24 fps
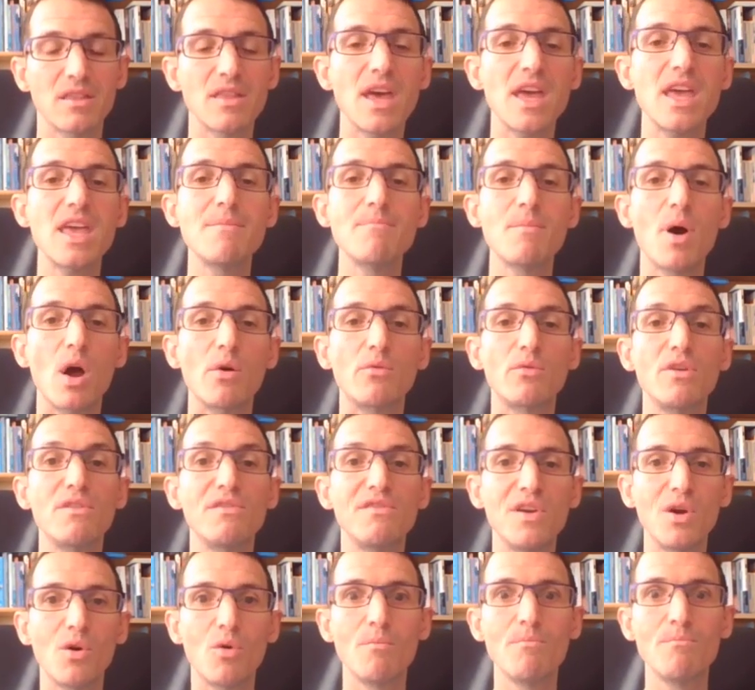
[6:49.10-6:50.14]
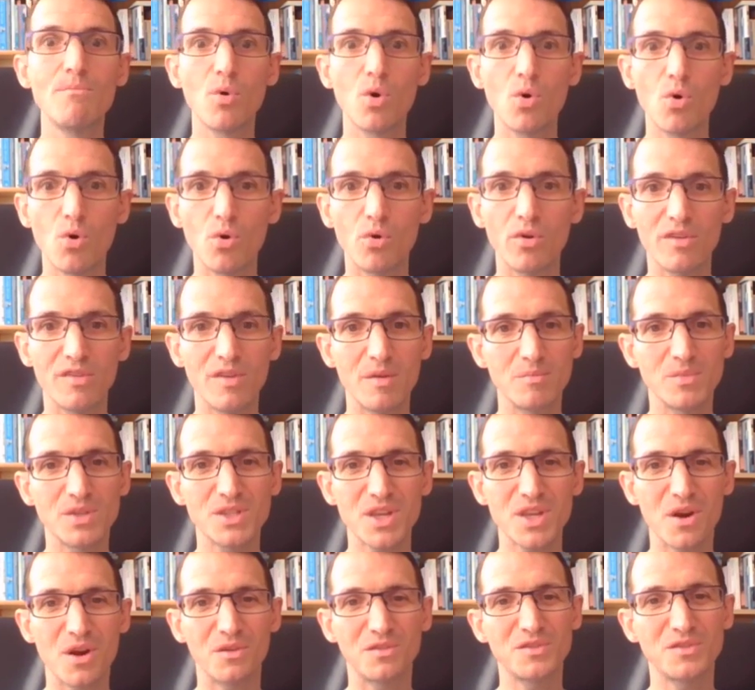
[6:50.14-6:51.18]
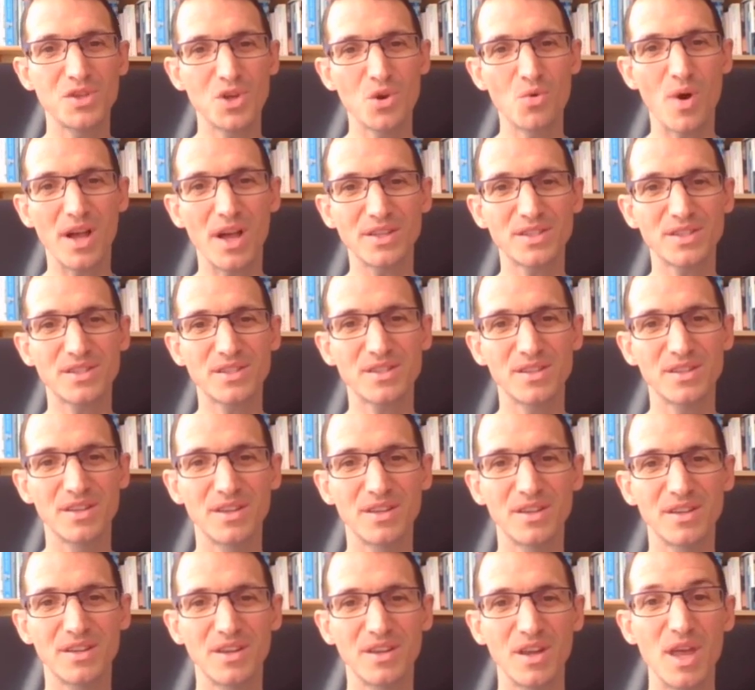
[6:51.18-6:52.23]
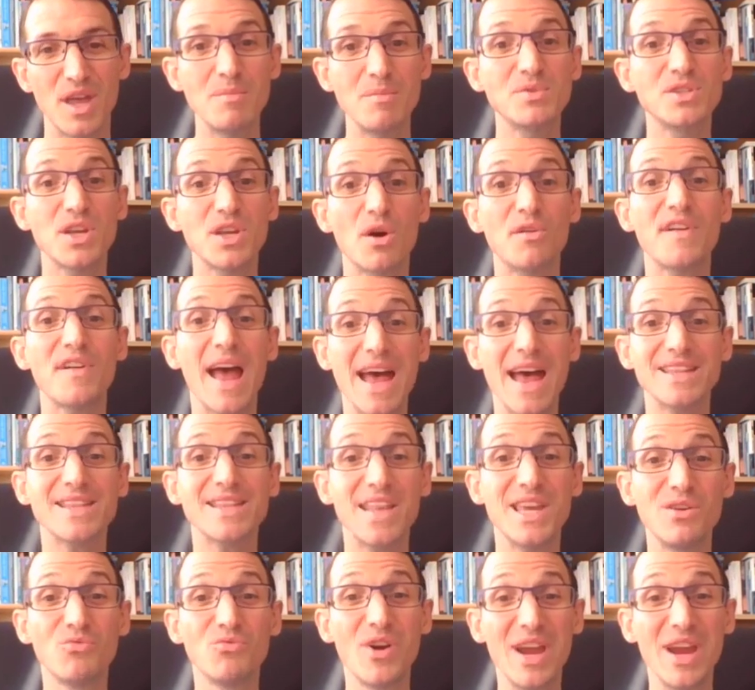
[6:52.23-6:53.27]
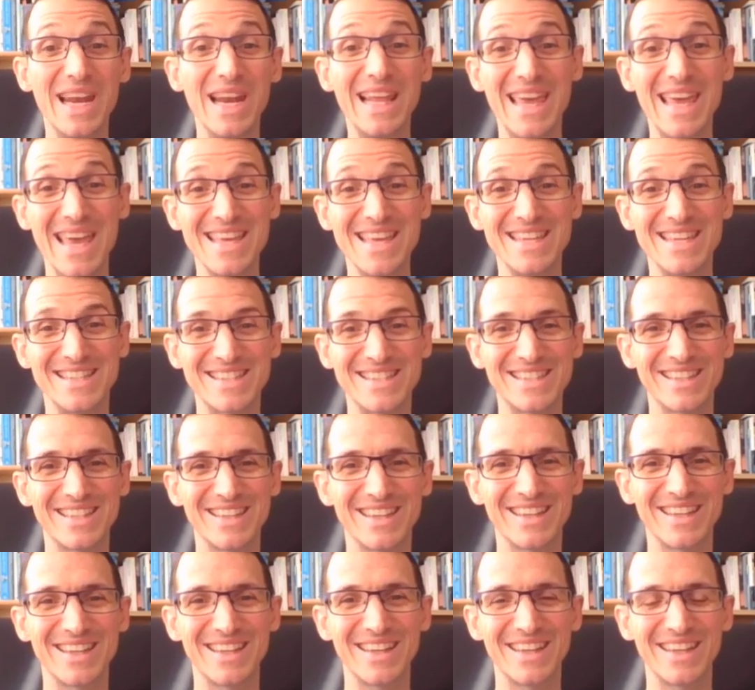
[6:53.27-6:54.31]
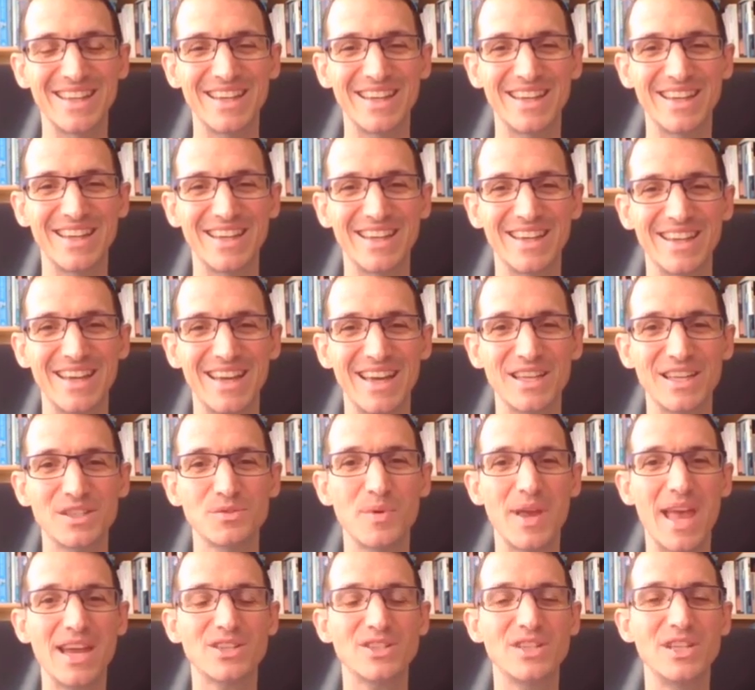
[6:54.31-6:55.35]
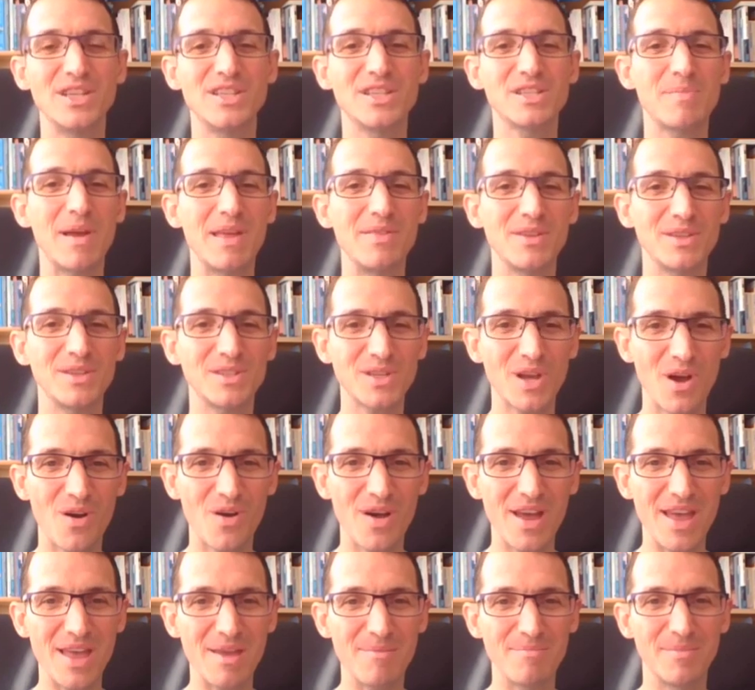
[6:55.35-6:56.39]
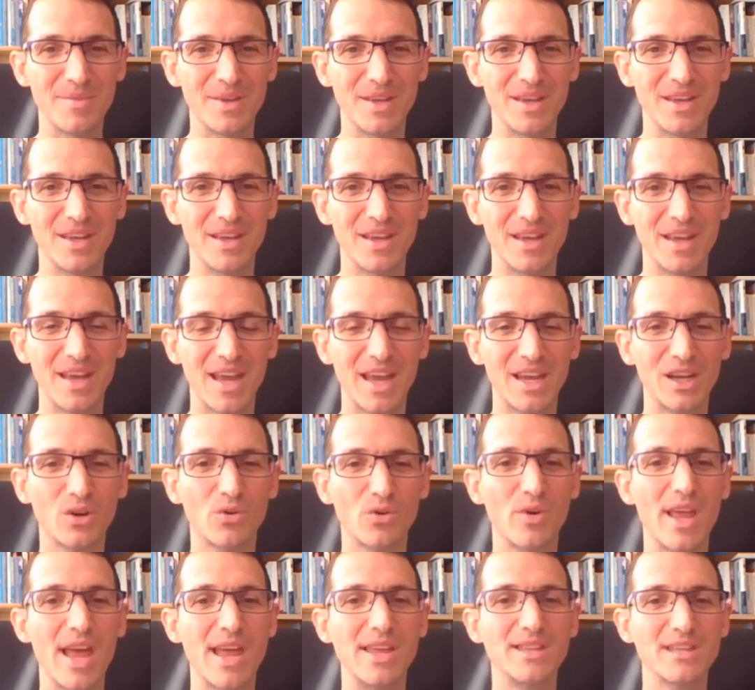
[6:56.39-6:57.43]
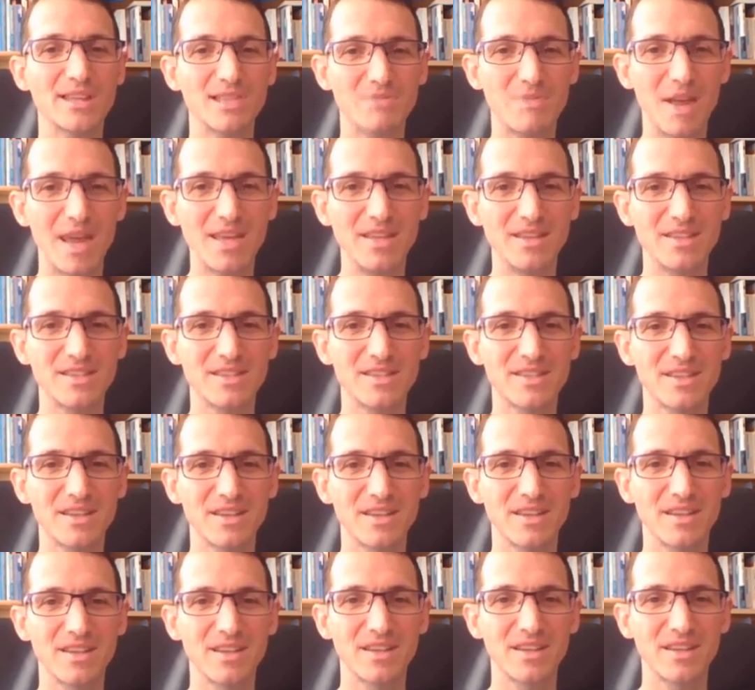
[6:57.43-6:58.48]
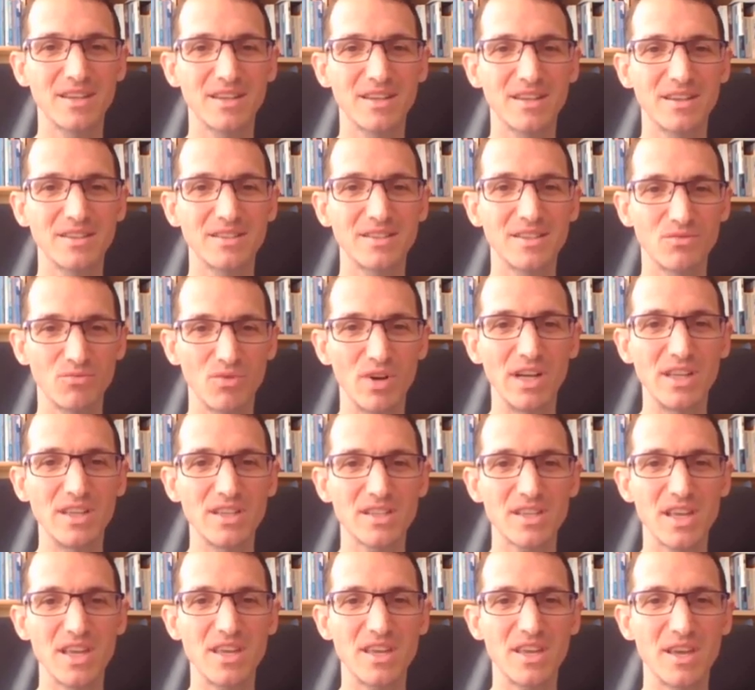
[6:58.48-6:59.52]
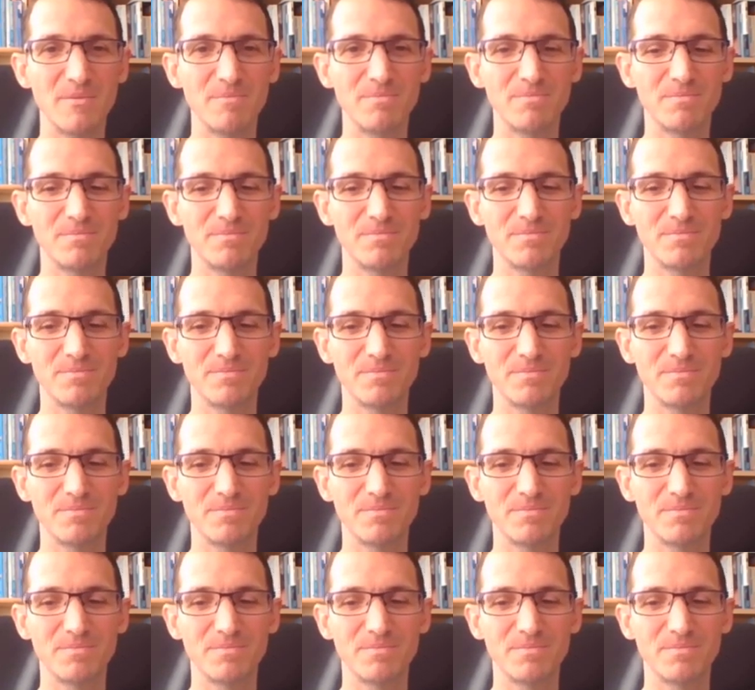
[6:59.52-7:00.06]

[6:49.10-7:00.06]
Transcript: that he might reveal more of himself to us, himself as he really is, as we actually spend the time and create space to really seek him.